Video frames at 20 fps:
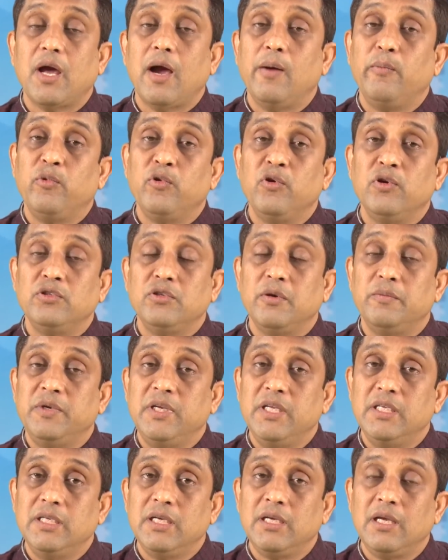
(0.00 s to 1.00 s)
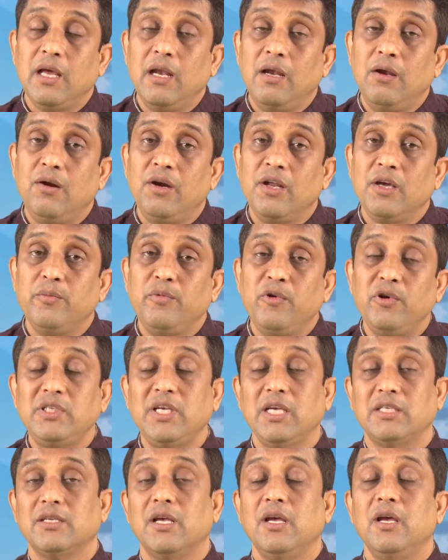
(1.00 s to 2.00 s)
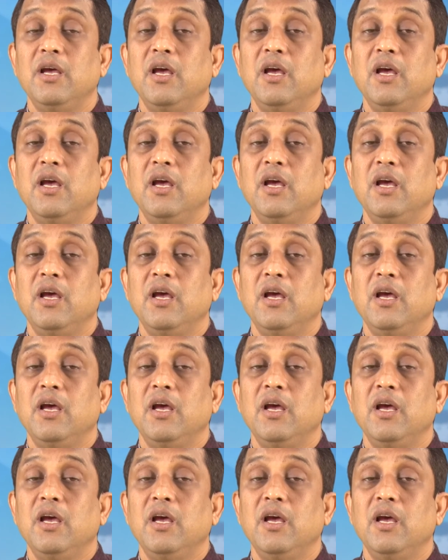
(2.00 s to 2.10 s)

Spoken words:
approach of teaching and learning process,